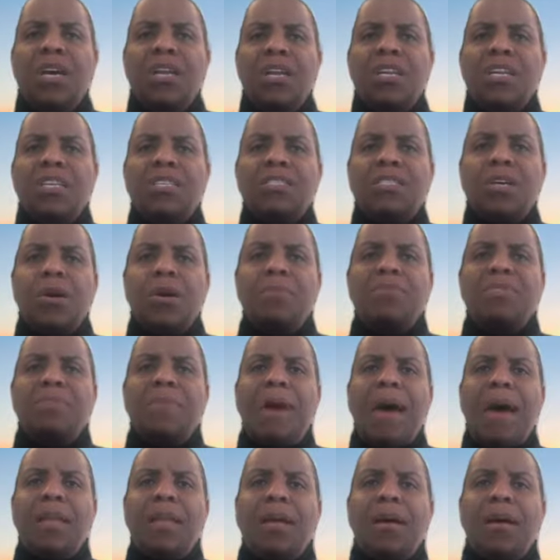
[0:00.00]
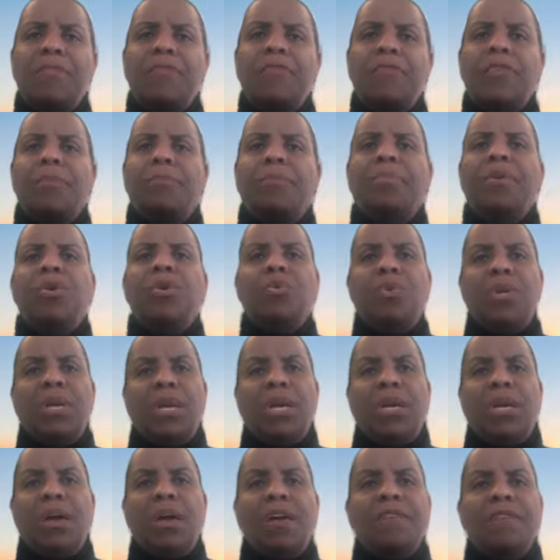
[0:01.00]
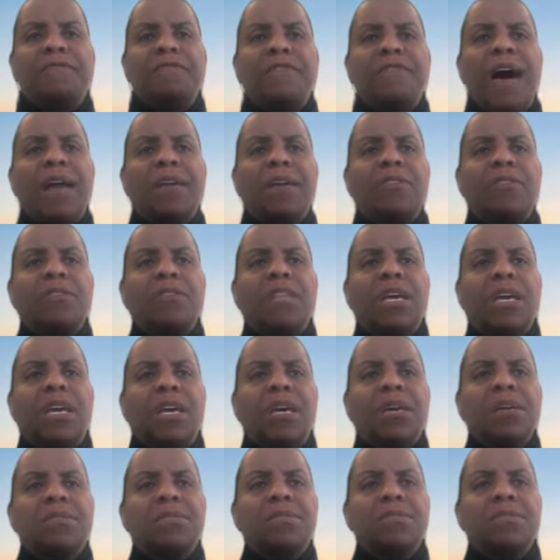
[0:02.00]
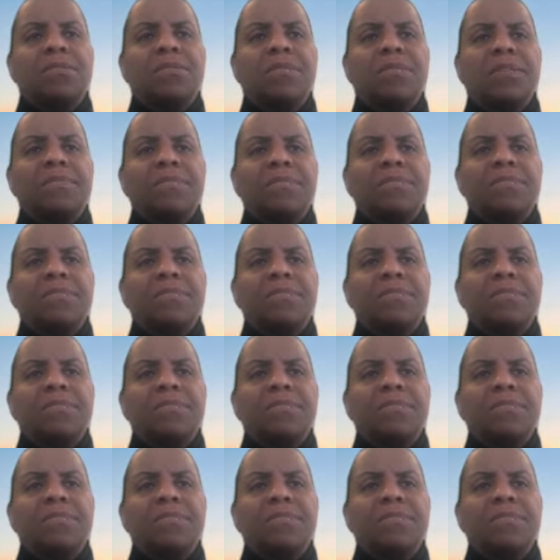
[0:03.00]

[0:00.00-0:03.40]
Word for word: disturbs my love for beauty and finer things.